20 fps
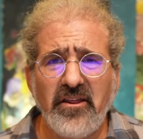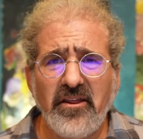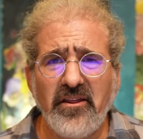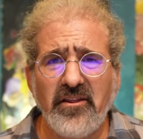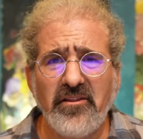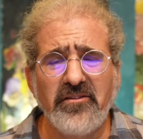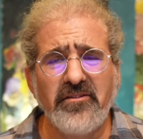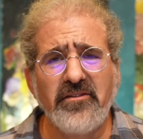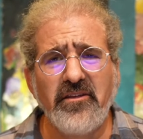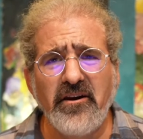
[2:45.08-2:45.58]

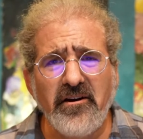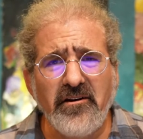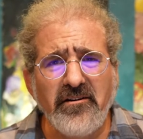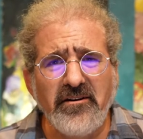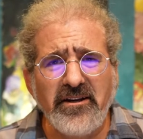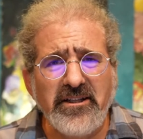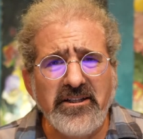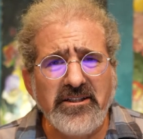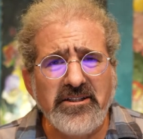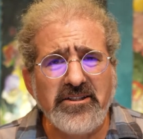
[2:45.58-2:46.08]
There
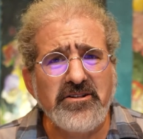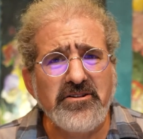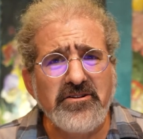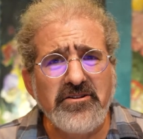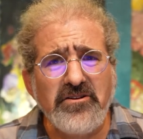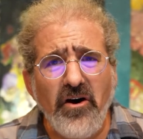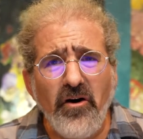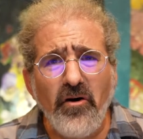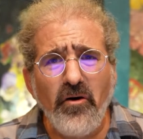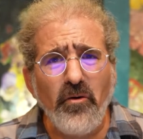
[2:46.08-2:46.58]
is
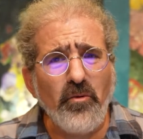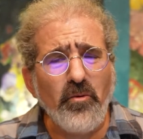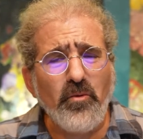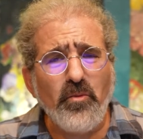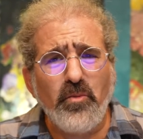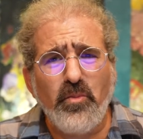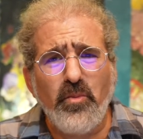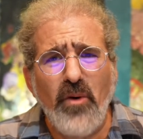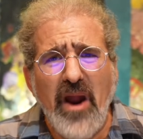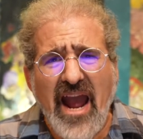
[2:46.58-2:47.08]
no
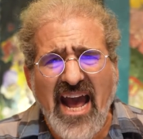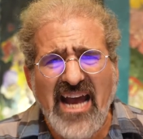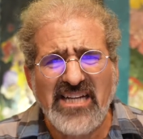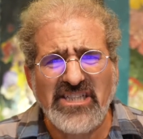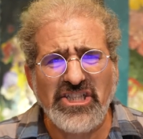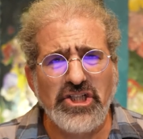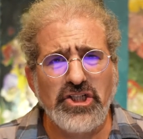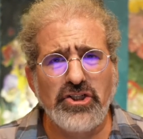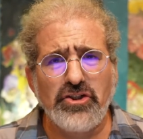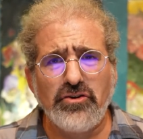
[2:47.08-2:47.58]

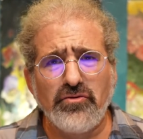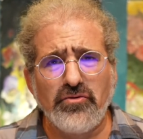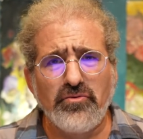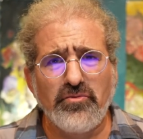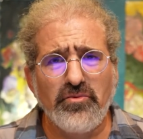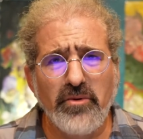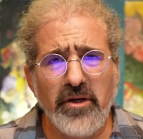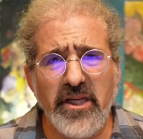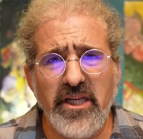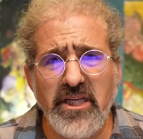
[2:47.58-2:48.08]
rational
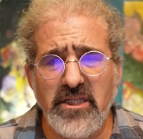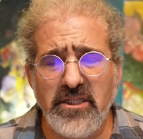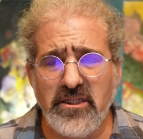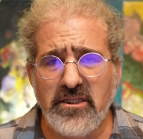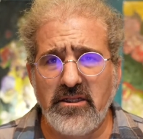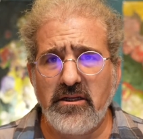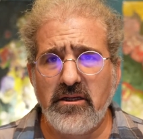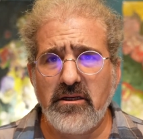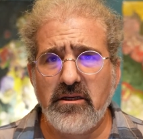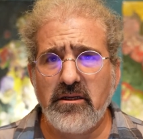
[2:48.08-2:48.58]

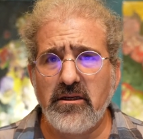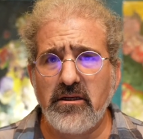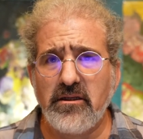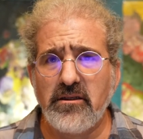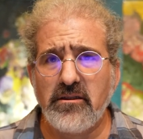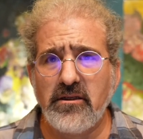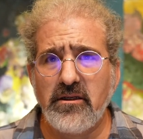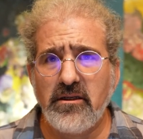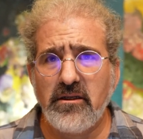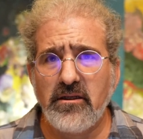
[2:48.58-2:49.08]
reason
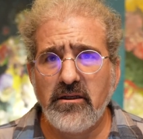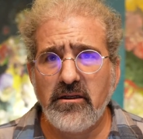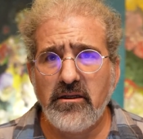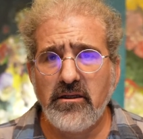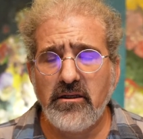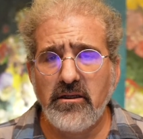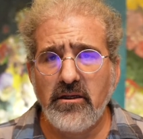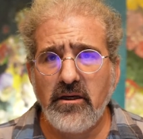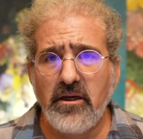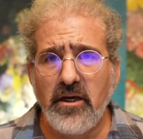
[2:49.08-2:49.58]

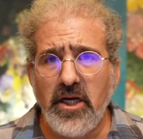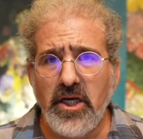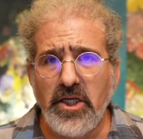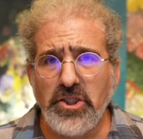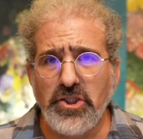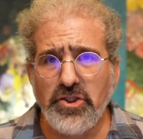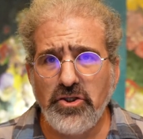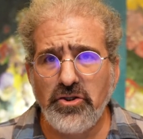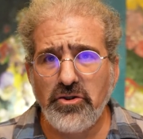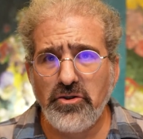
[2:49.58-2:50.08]

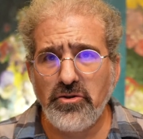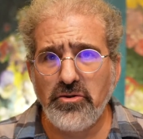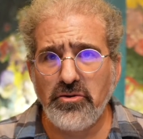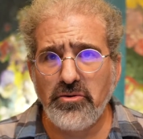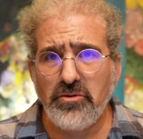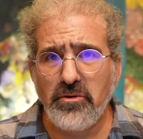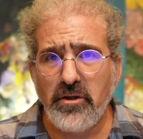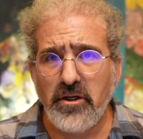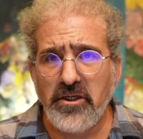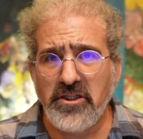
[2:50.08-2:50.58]

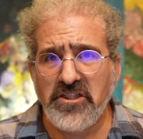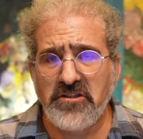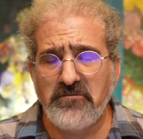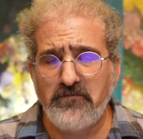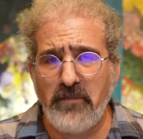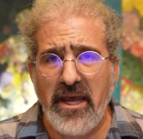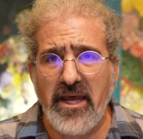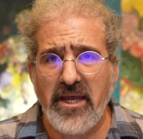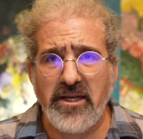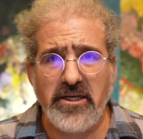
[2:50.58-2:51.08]
to
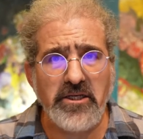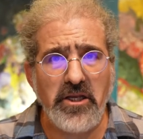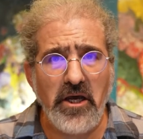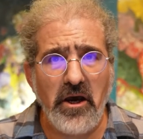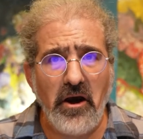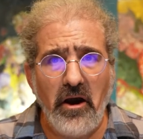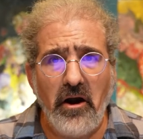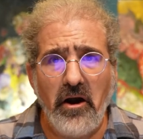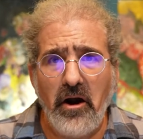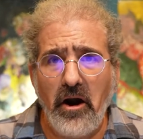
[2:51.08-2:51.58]
spend
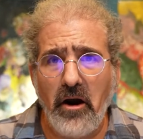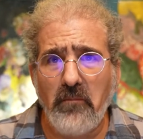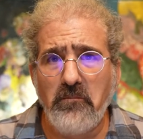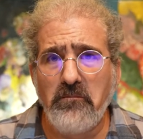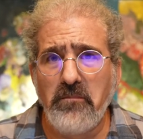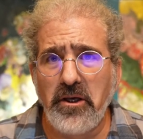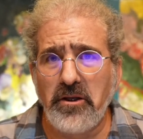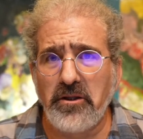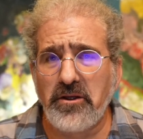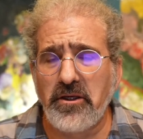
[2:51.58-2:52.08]
$1
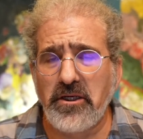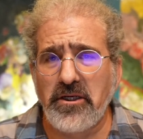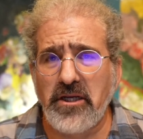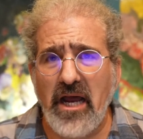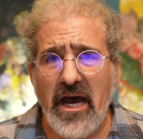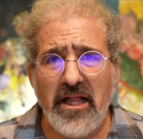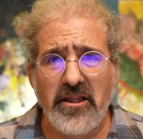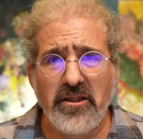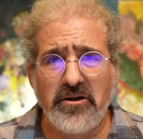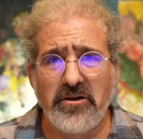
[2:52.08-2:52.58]
million,
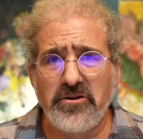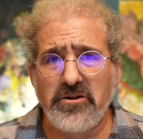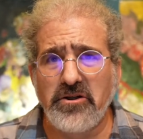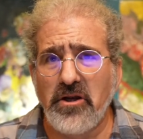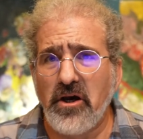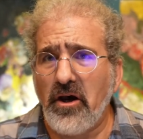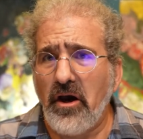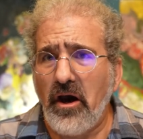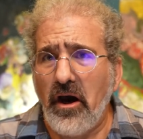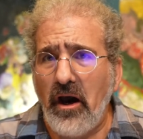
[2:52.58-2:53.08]

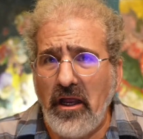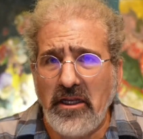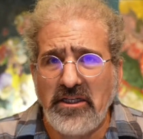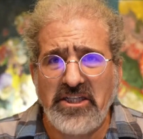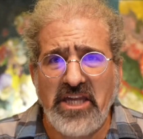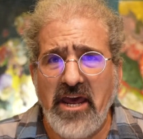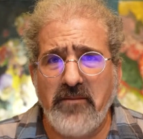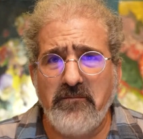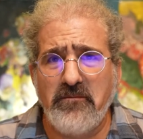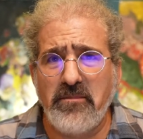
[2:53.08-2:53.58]

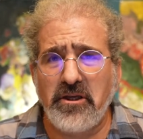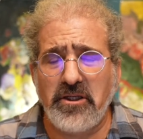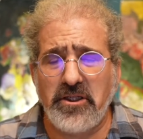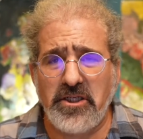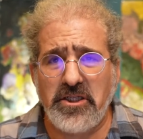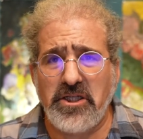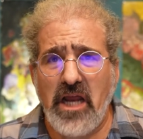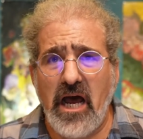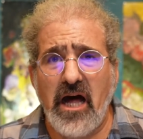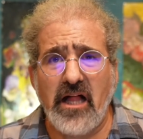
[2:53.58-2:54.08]
$10
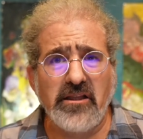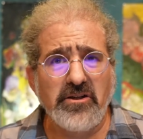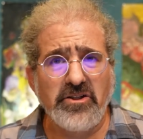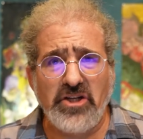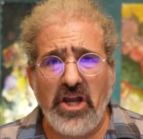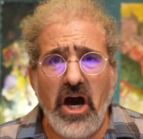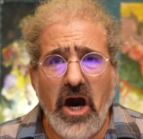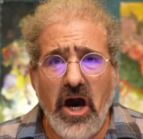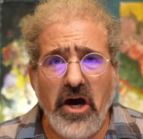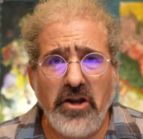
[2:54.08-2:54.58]
million,
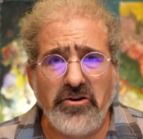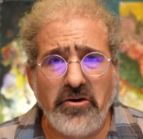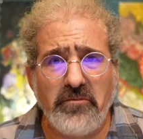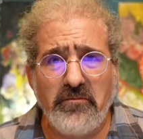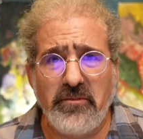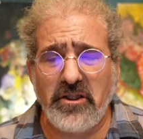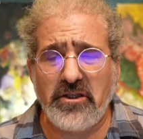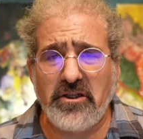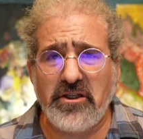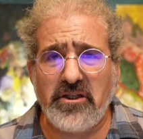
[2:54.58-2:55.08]
$100
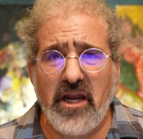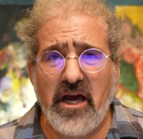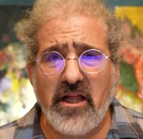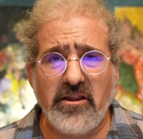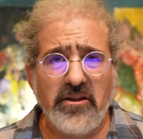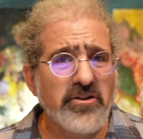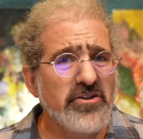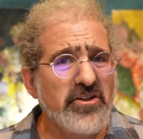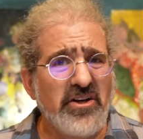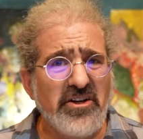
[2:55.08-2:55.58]
million
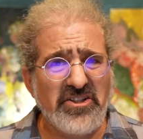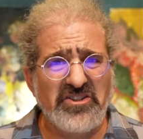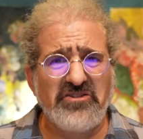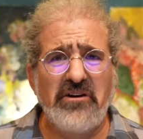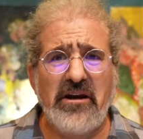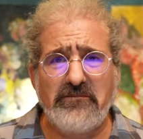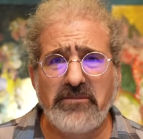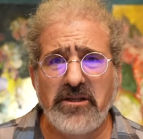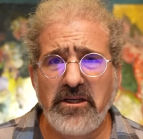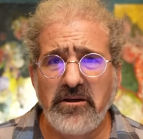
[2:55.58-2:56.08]
on a
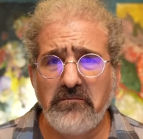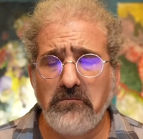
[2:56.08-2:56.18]
script.